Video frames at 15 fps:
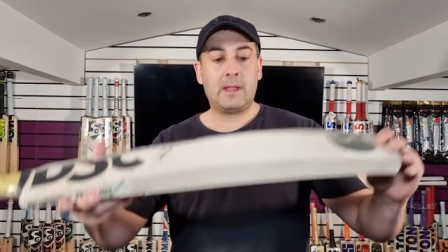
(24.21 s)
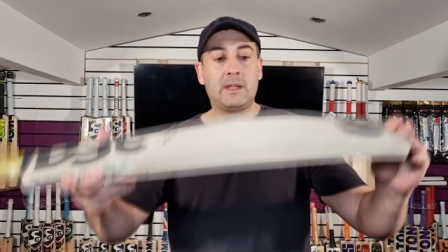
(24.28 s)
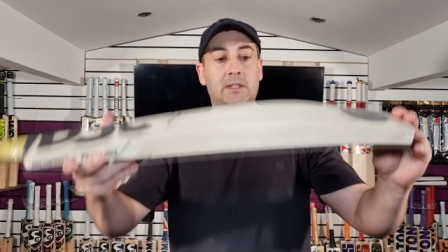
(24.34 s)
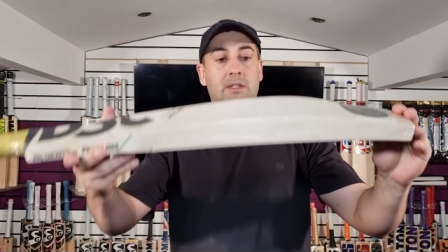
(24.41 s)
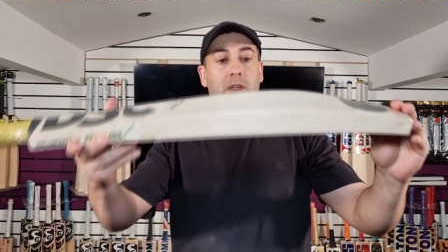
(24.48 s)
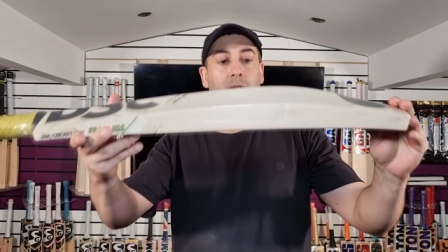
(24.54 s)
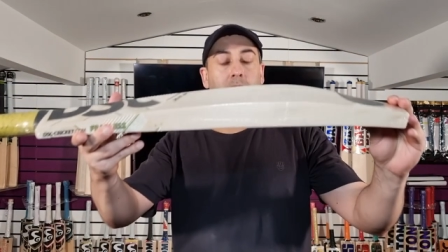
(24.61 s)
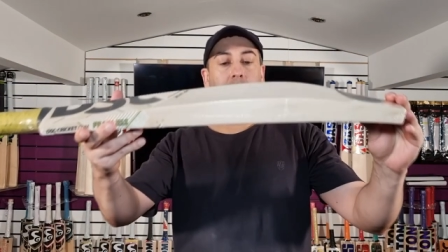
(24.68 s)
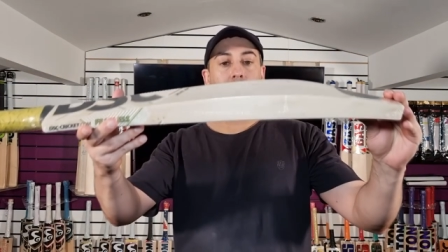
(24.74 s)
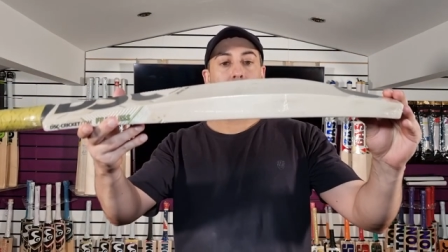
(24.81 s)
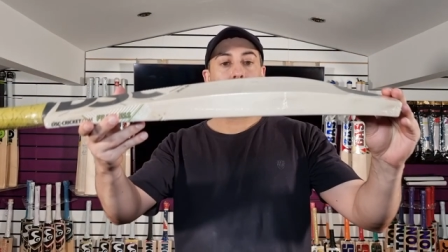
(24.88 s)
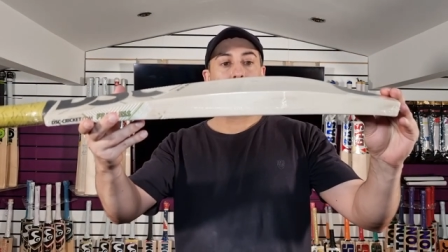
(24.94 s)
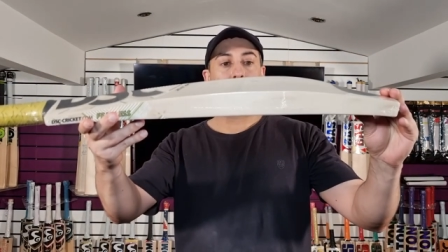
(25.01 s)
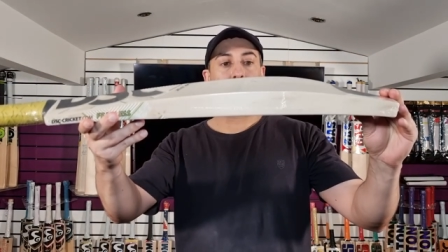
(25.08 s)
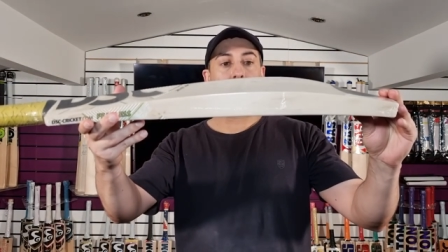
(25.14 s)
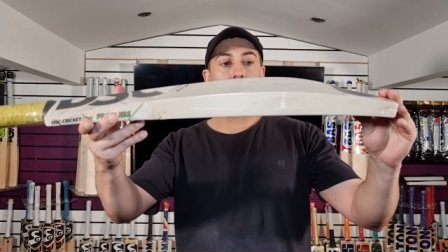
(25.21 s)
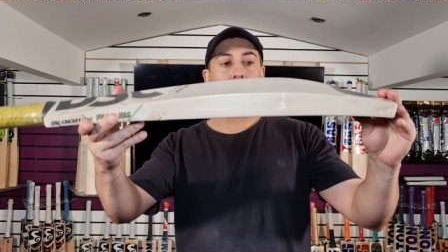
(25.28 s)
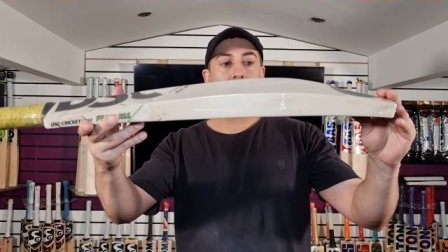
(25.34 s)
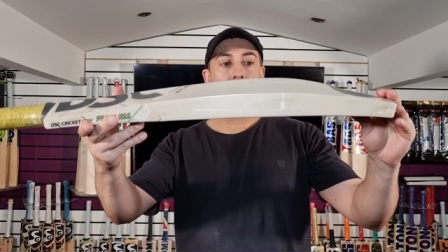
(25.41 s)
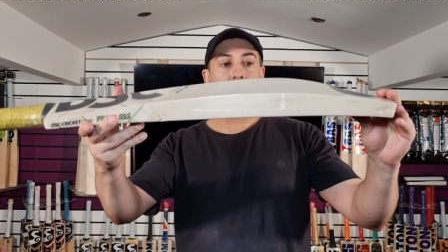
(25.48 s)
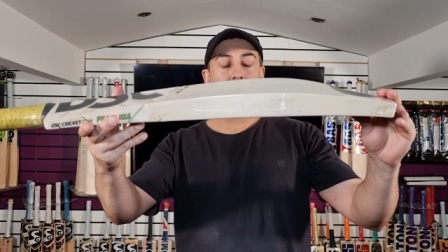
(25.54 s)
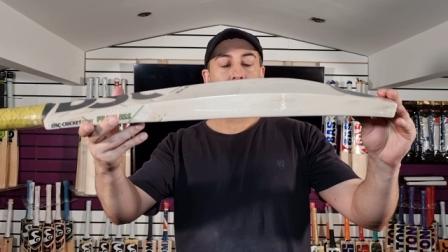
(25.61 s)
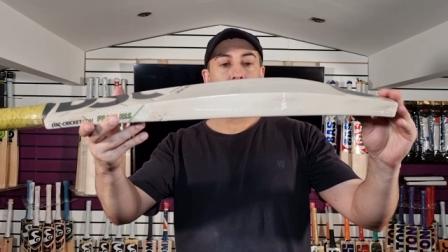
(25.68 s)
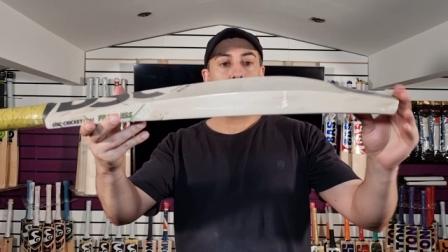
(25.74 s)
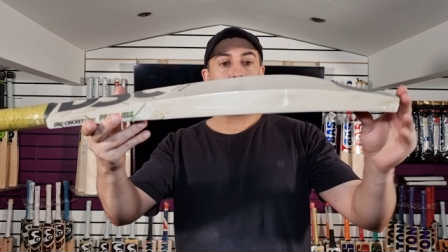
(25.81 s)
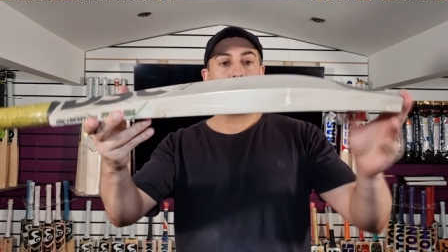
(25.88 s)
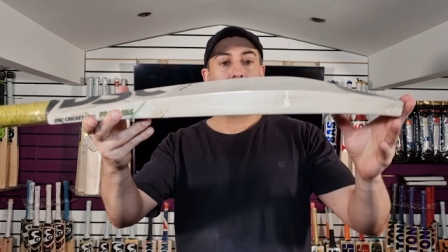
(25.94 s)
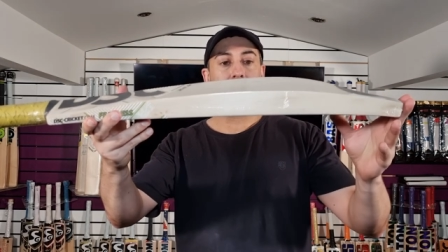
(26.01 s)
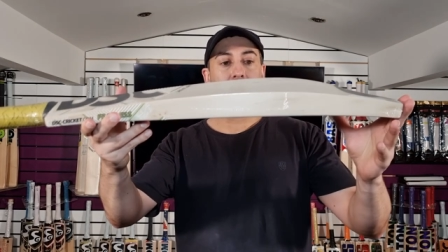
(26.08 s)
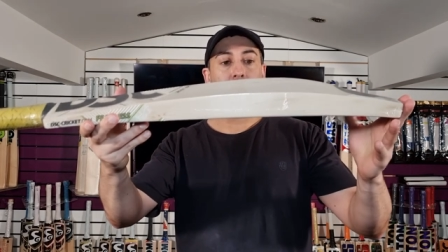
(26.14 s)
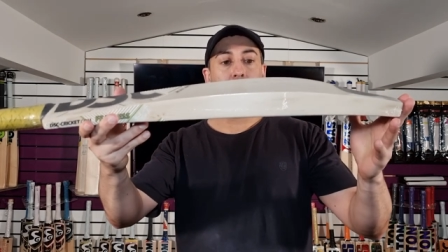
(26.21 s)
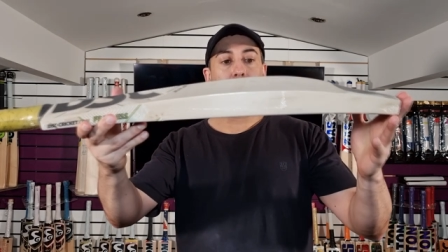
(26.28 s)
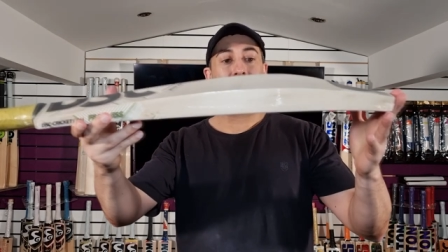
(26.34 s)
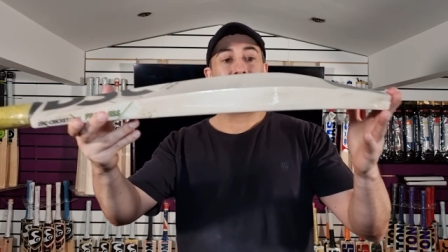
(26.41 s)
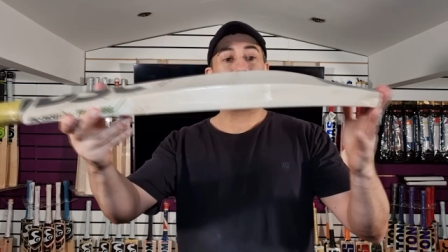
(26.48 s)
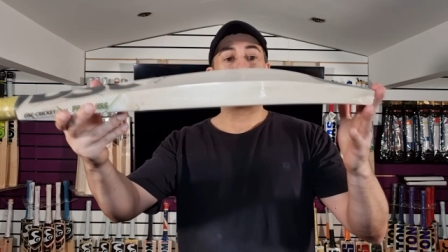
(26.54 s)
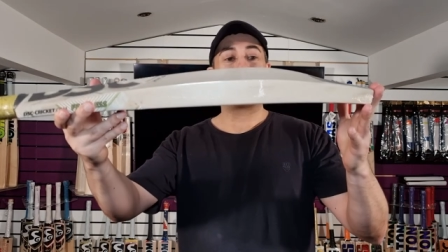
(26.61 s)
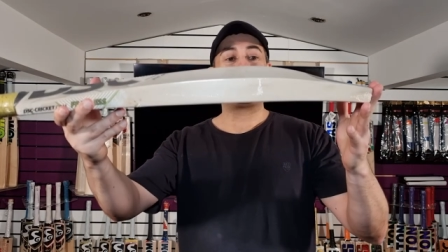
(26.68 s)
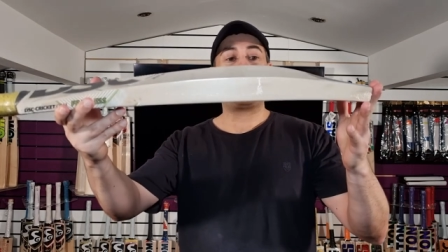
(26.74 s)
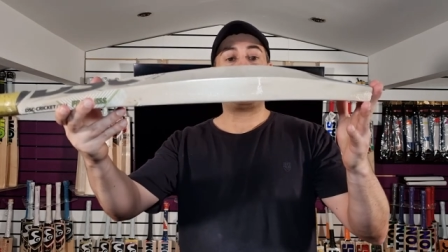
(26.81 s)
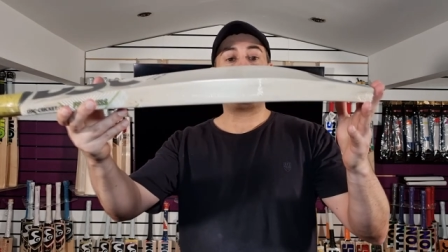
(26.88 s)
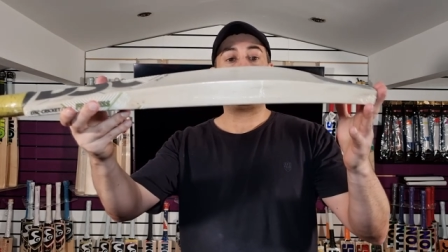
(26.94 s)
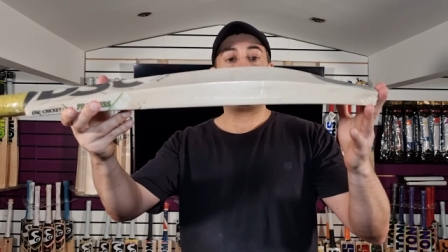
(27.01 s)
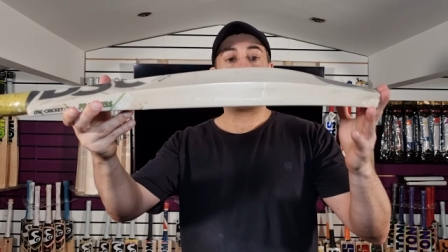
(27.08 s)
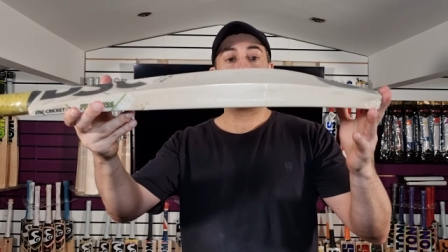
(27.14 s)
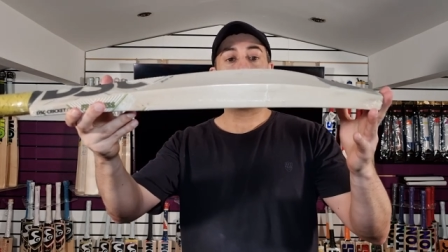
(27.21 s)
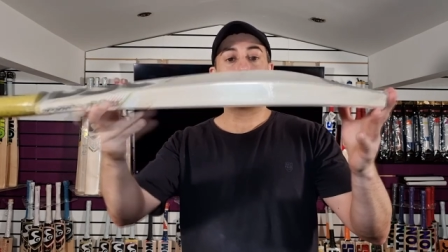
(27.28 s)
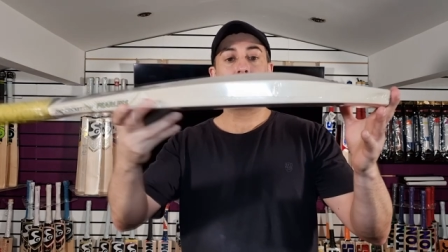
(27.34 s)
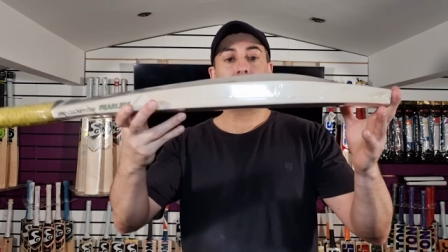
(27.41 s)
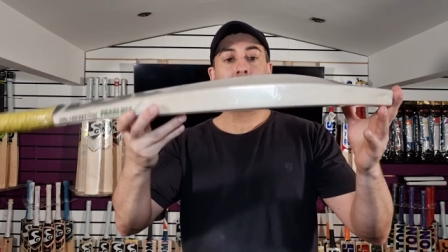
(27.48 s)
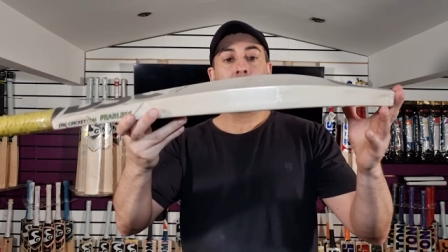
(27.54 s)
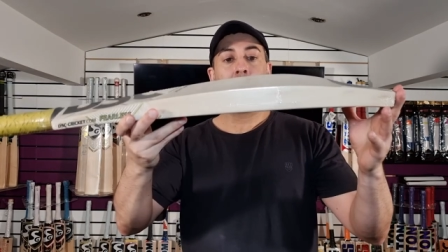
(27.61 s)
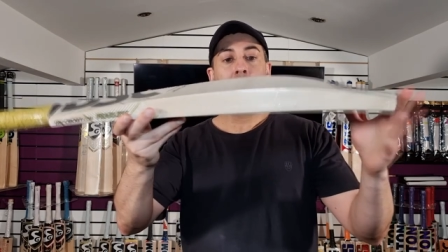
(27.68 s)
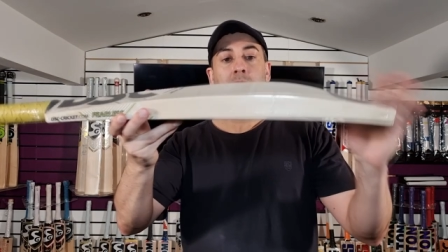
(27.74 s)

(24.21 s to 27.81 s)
It's a lovely big profile shape. It's two pounds seven ounce.